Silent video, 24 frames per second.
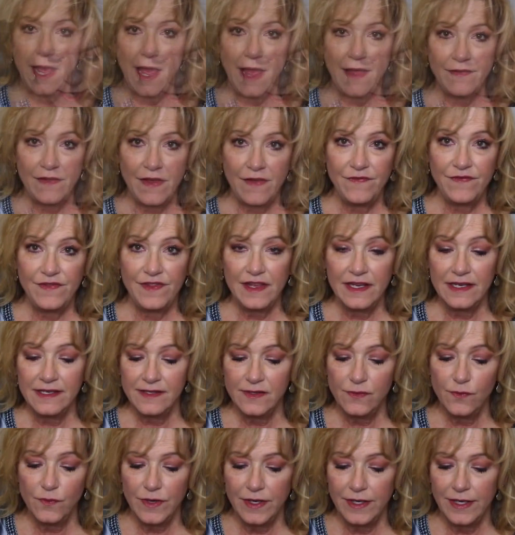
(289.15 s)
And then
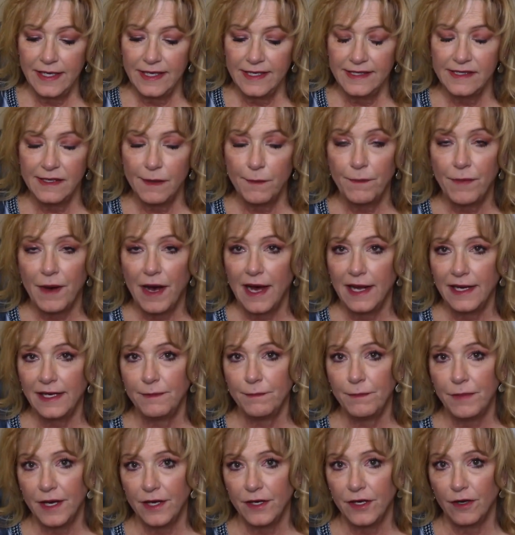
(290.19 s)
this one is a
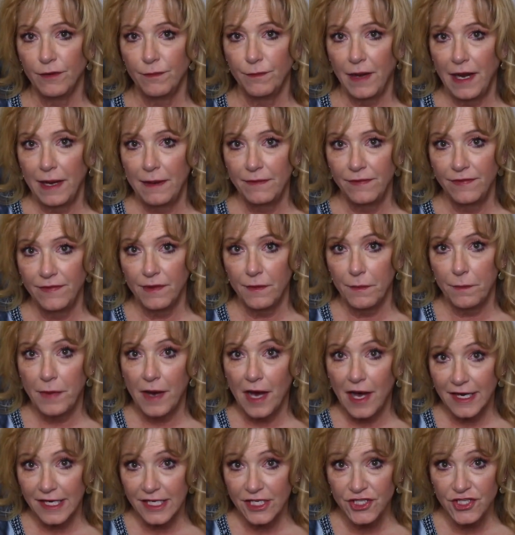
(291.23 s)
body butter by the
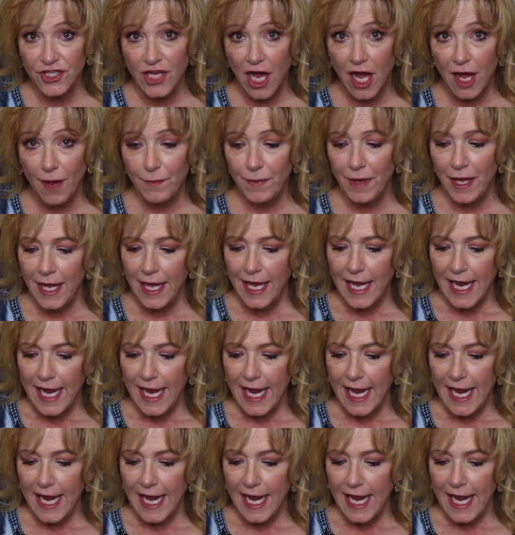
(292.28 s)
Body Shop,